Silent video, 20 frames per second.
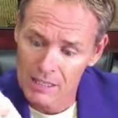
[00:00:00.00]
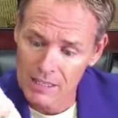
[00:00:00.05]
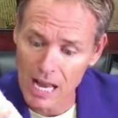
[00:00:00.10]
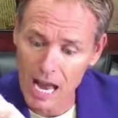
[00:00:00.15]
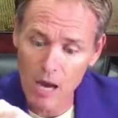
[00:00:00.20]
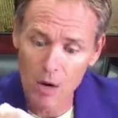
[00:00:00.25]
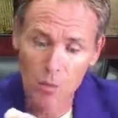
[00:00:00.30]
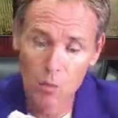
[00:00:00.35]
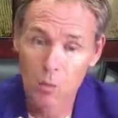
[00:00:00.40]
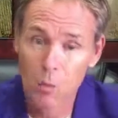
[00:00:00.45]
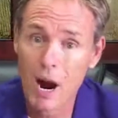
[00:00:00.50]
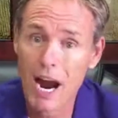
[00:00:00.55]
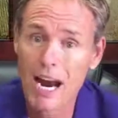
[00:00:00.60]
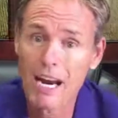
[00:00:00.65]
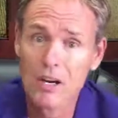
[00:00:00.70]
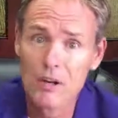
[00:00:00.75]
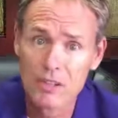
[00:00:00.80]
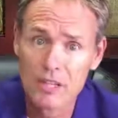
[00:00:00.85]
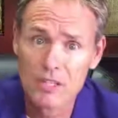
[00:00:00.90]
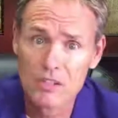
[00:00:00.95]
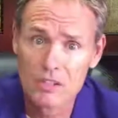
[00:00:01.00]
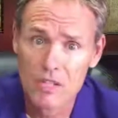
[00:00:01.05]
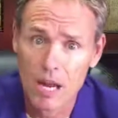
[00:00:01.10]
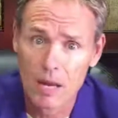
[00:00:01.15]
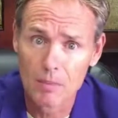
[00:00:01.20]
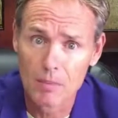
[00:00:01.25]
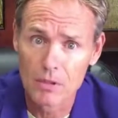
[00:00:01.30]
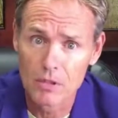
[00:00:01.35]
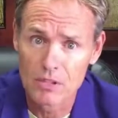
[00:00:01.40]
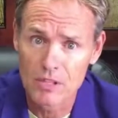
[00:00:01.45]
Now, why are these
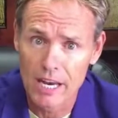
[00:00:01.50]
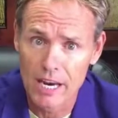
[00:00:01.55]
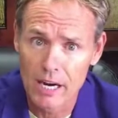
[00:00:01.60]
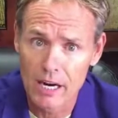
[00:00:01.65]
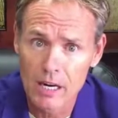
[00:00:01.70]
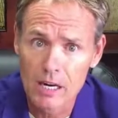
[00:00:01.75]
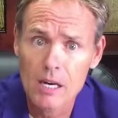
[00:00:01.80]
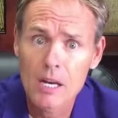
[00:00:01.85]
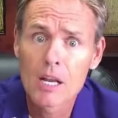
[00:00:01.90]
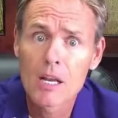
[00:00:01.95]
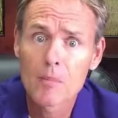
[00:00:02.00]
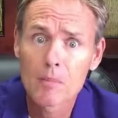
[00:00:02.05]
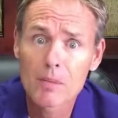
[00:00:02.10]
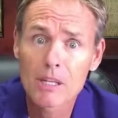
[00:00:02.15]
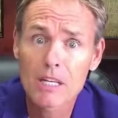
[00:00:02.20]
numbers there?